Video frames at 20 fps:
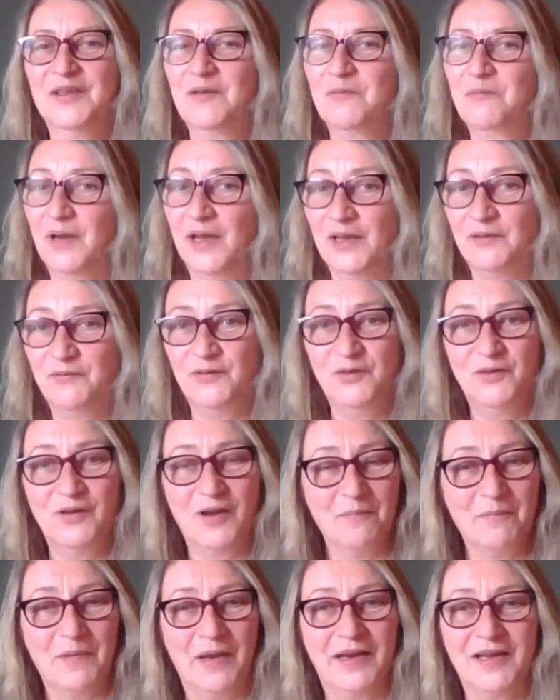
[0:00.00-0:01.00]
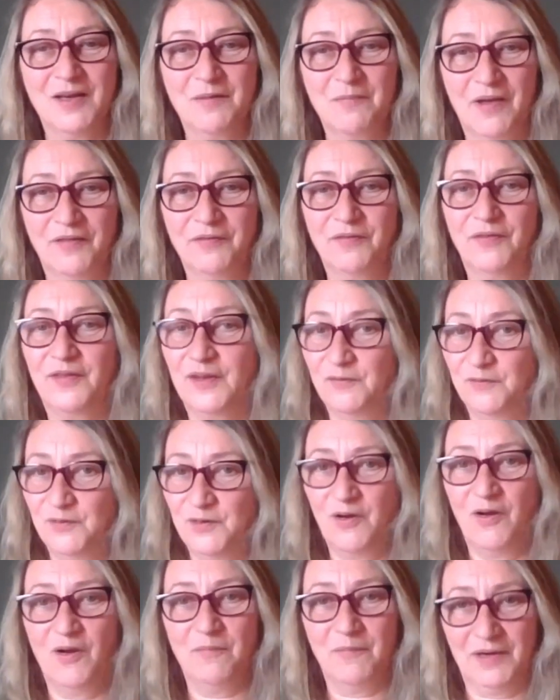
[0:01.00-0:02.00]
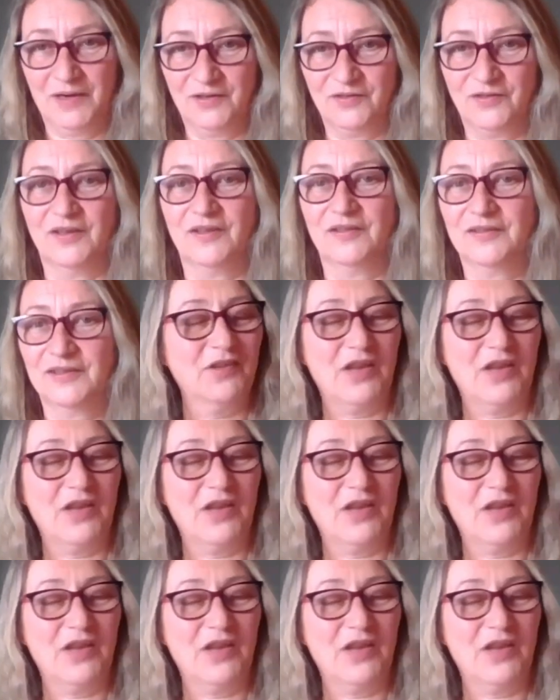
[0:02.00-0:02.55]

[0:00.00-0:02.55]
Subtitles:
But if you come back in a month, if you can't manage it.